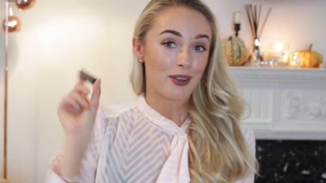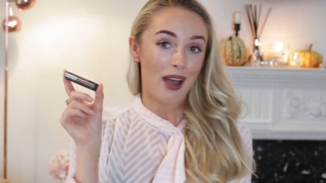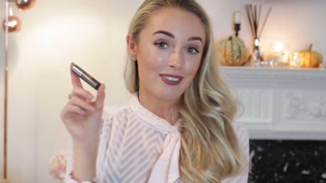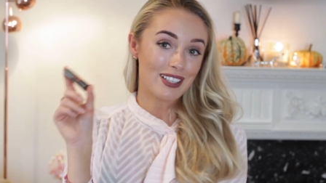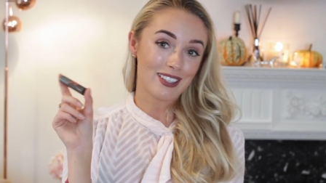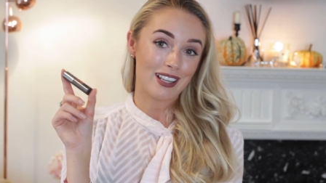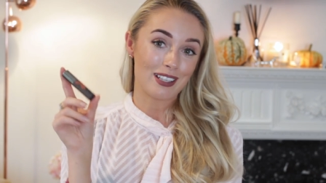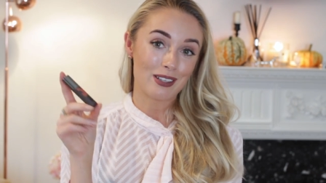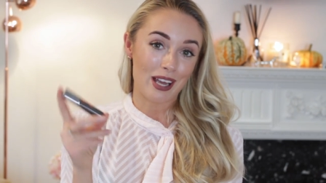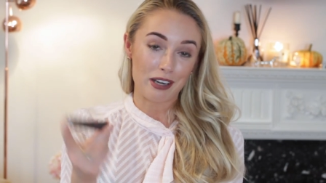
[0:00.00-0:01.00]
So having
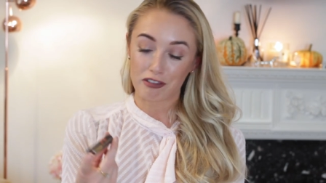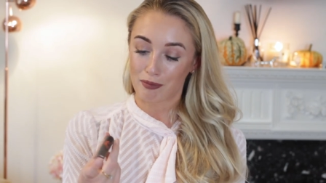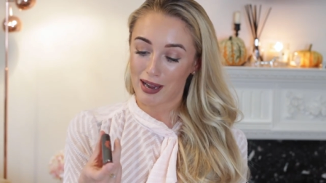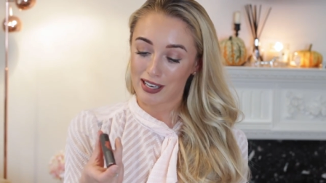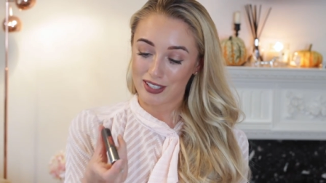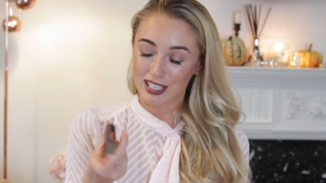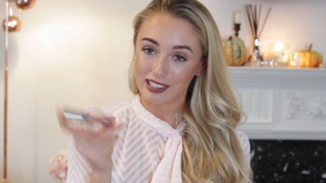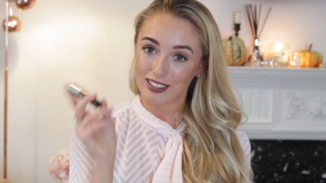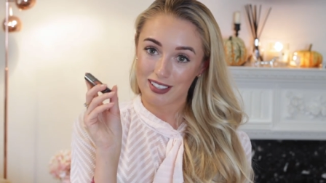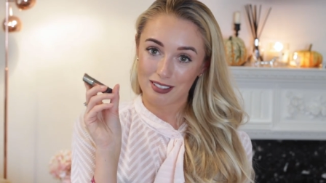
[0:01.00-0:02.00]
said that you get it from
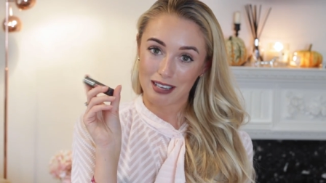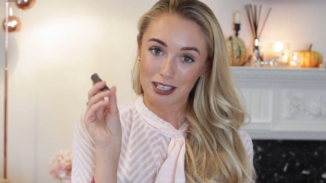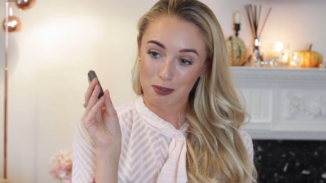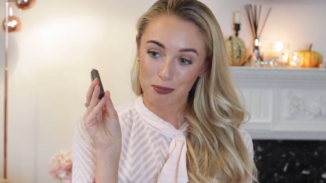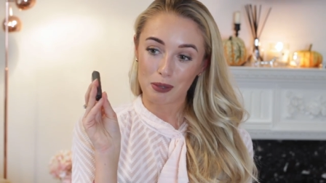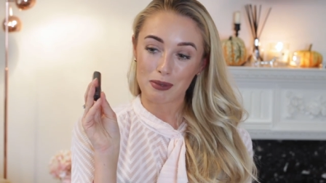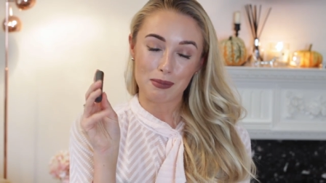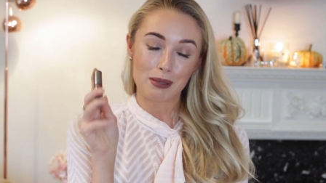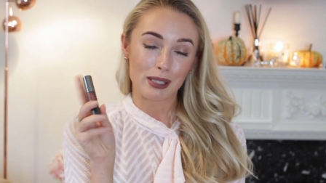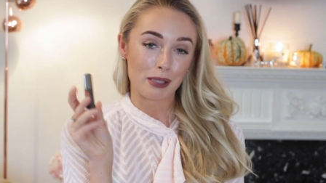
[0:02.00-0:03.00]
magazines, that's probably
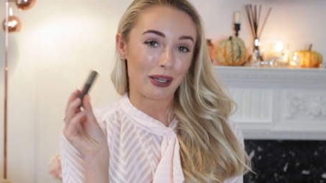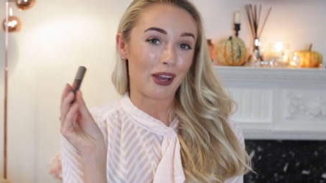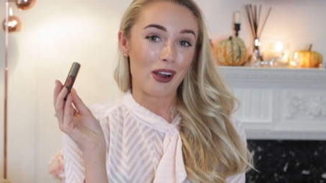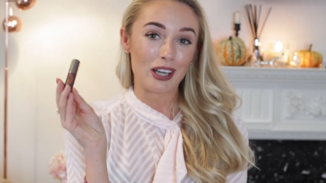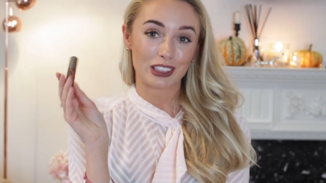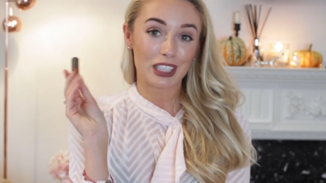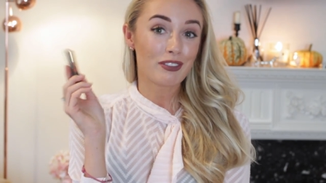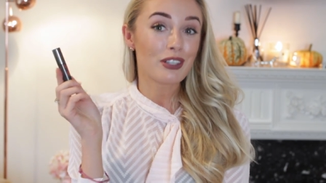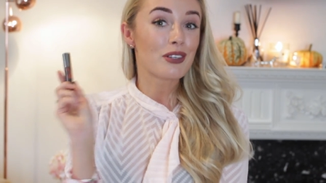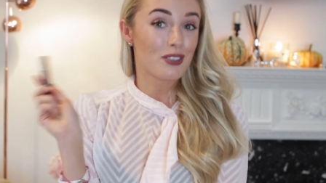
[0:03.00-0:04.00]
me being a bit harsh,
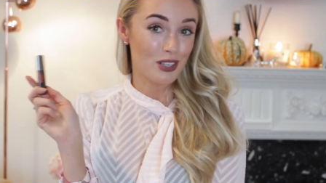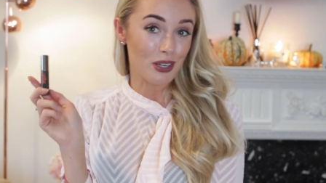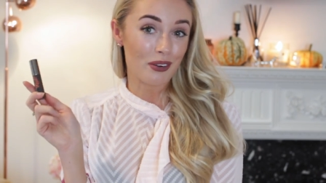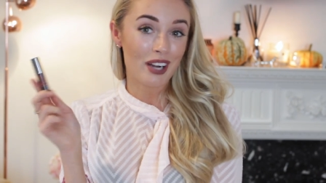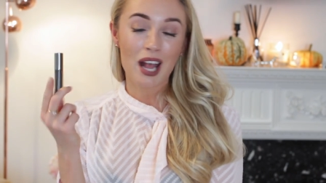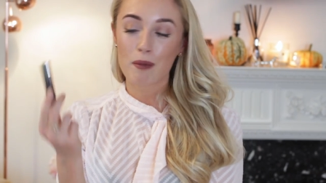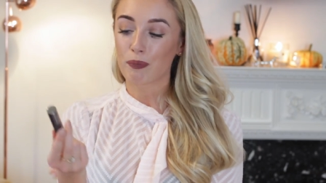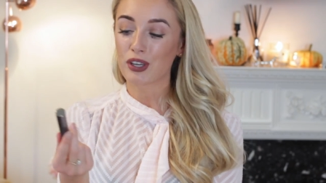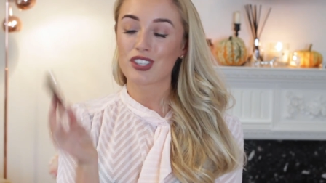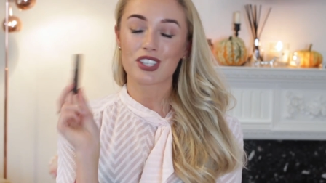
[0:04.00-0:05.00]
even though you do,
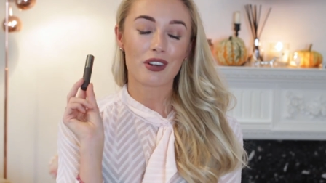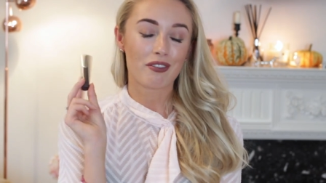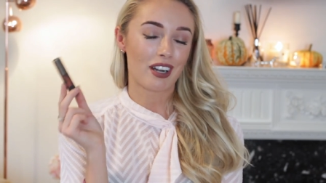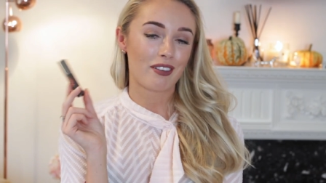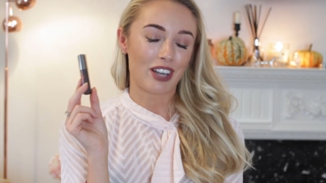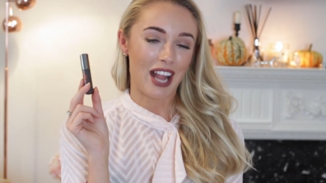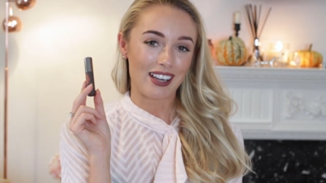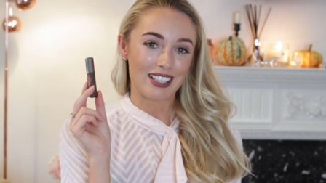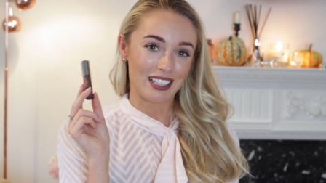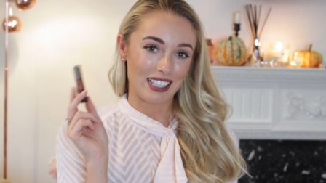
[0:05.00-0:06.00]
but it's still a very, very
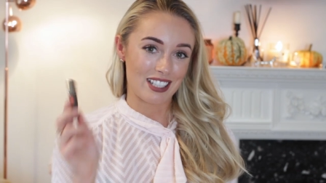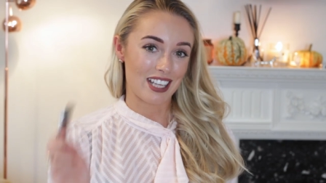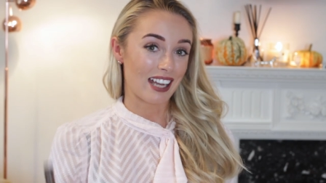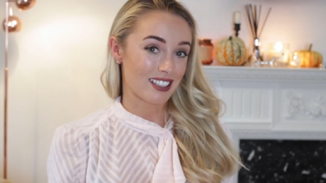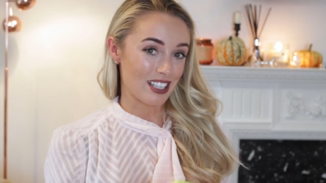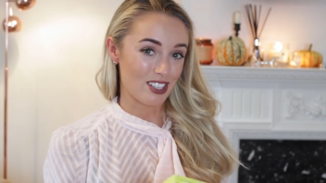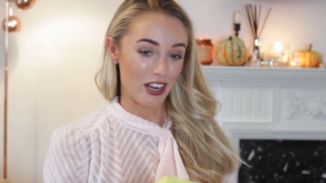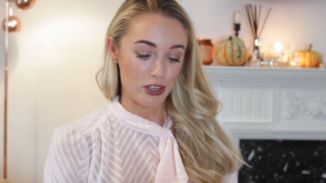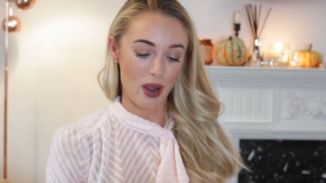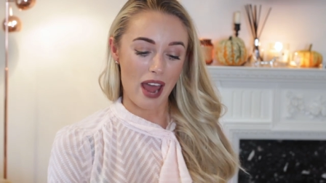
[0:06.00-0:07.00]
handy thing to get
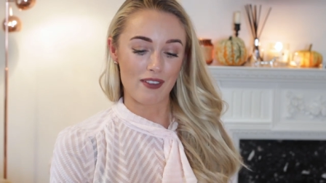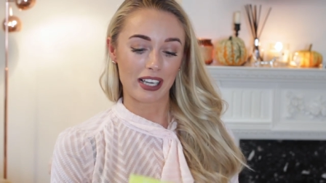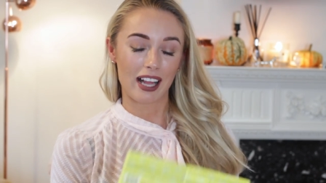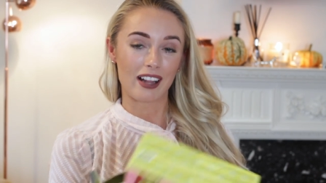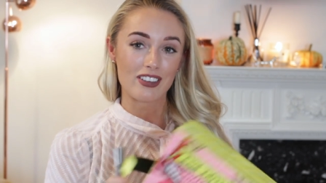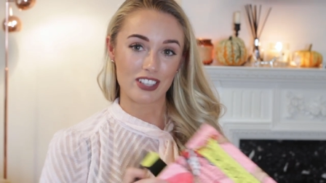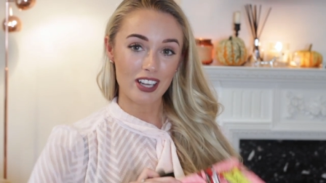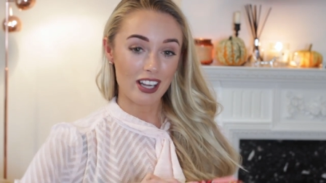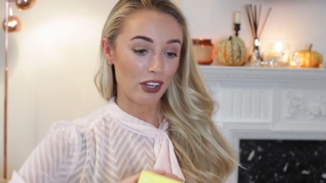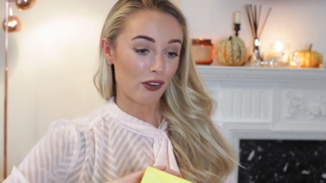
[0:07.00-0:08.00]
inside your advent
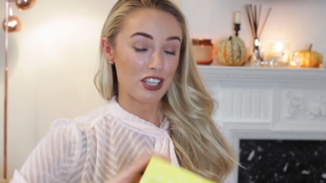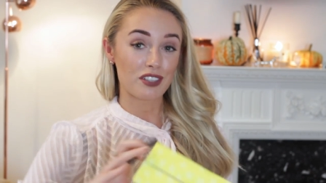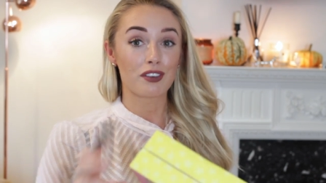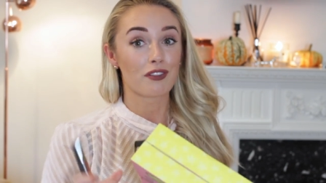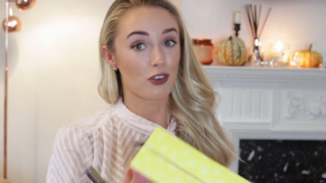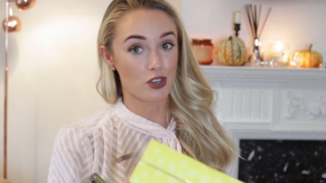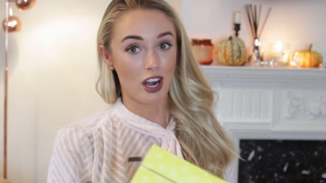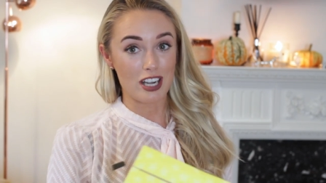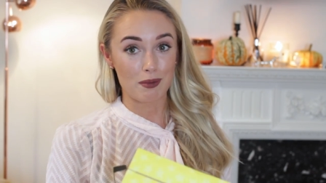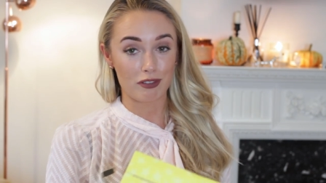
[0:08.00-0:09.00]
calendar, and great if you've not
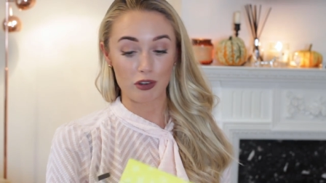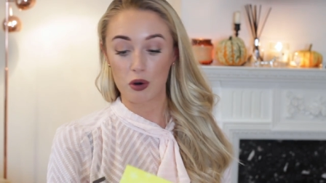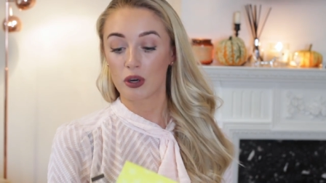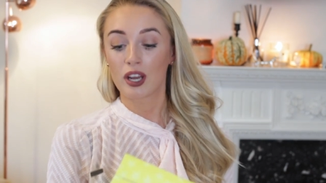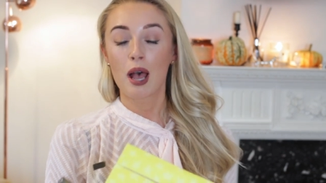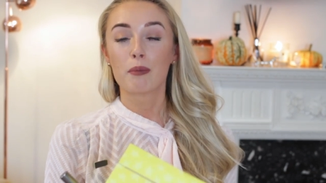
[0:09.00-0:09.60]
tried it before,